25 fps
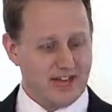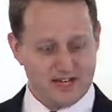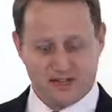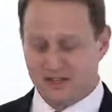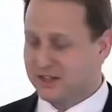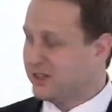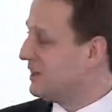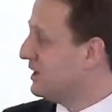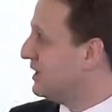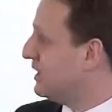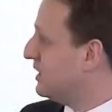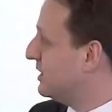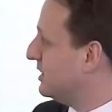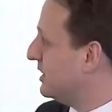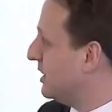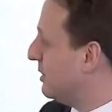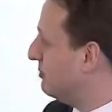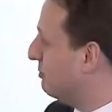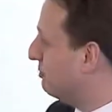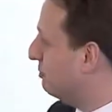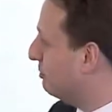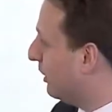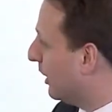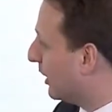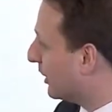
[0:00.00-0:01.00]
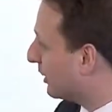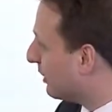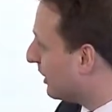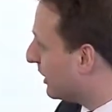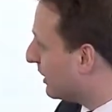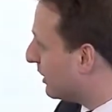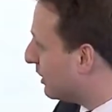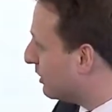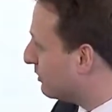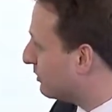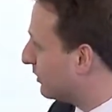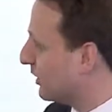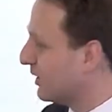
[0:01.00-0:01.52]
that you butter
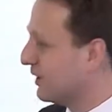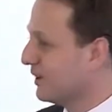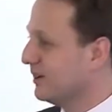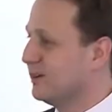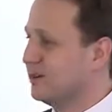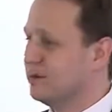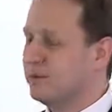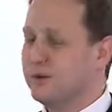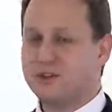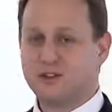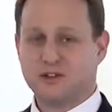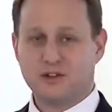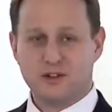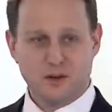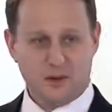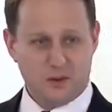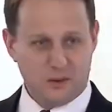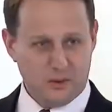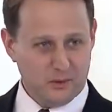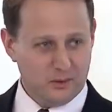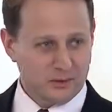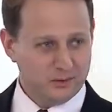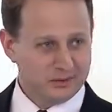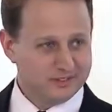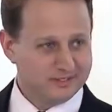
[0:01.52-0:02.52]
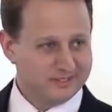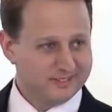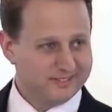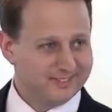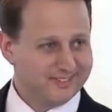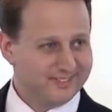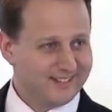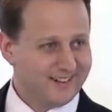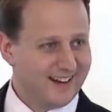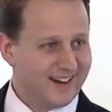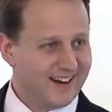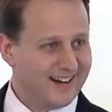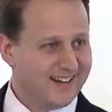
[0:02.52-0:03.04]
it over with gold.
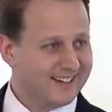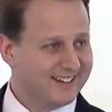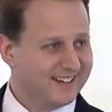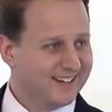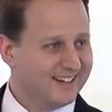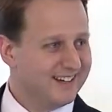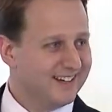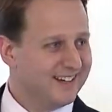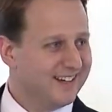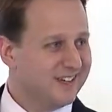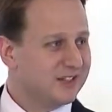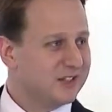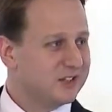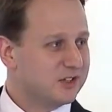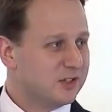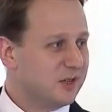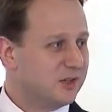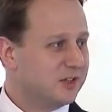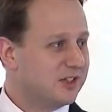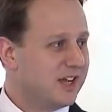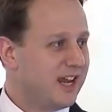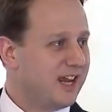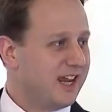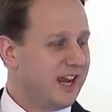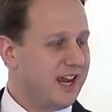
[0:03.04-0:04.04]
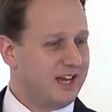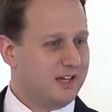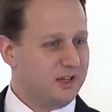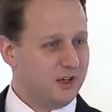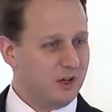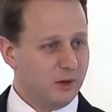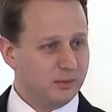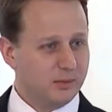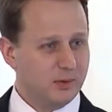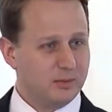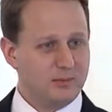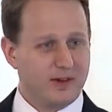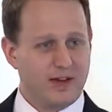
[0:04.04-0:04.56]
All right? So you take a
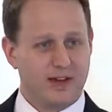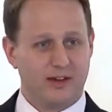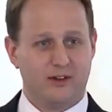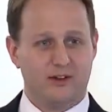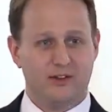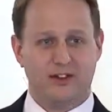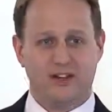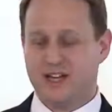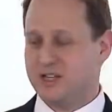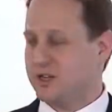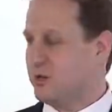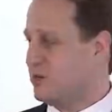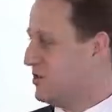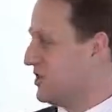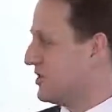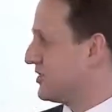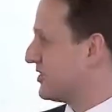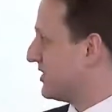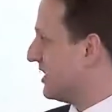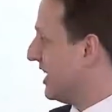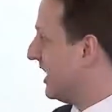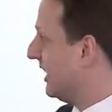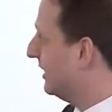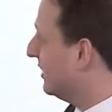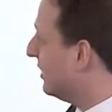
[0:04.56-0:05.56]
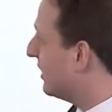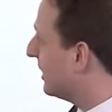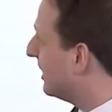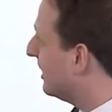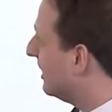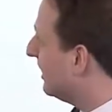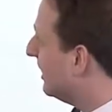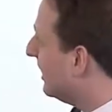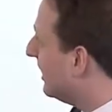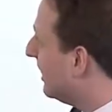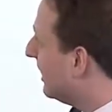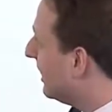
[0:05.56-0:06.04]
noble metal and you just say, look,